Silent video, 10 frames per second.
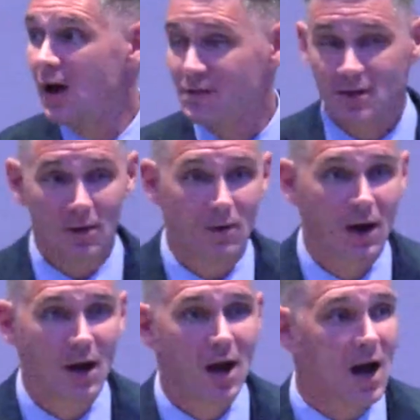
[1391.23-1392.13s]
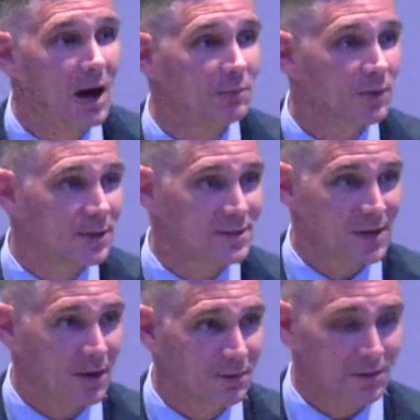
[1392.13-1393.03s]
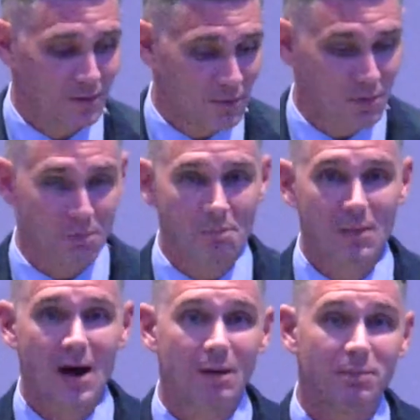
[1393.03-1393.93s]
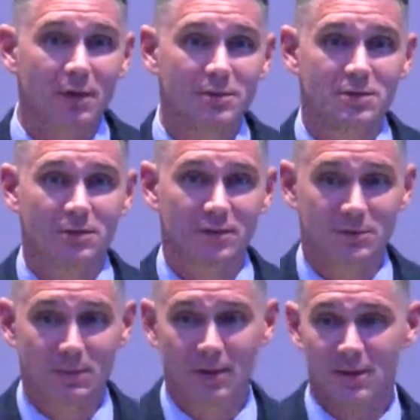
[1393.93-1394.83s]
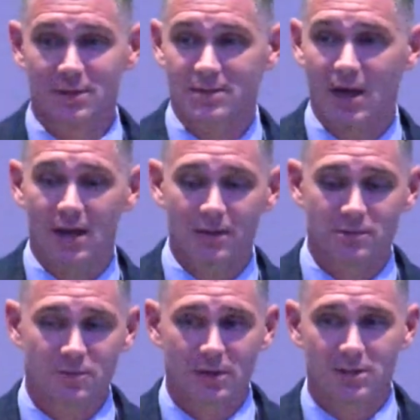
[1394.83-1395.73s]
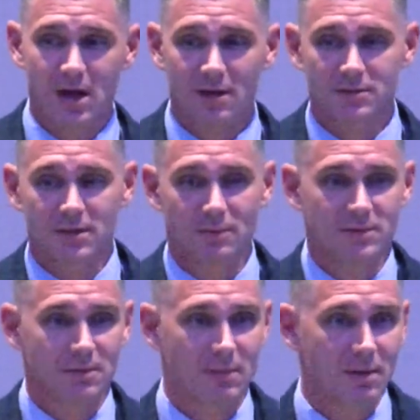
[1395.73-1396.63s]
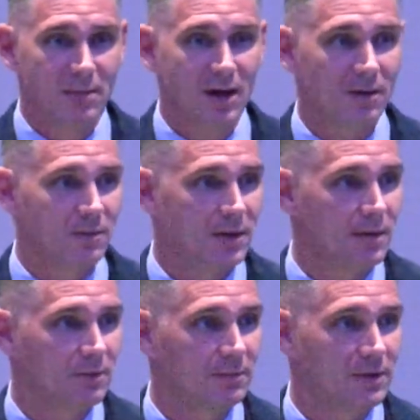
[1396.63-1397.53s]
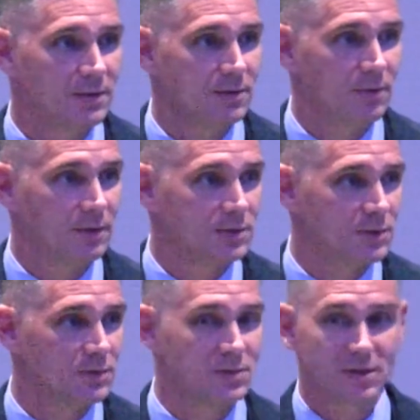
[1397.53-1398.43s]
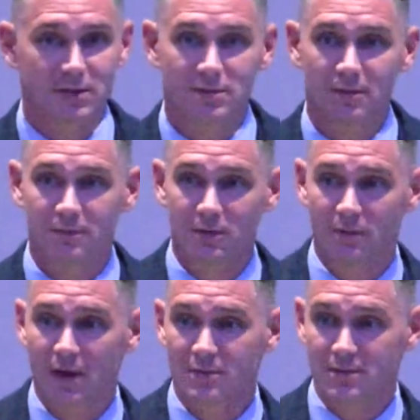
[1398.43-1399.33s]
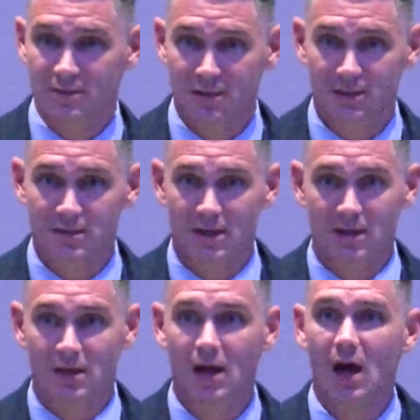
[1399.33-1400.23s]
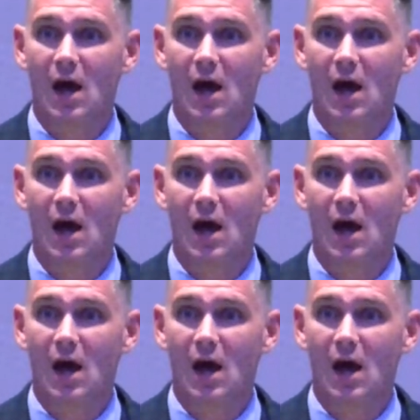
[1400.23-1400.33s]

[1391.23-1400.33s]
So I'm going to tell you my personal experience, that East Ridge house that was in my bio that I moved into on June 6th of 2016.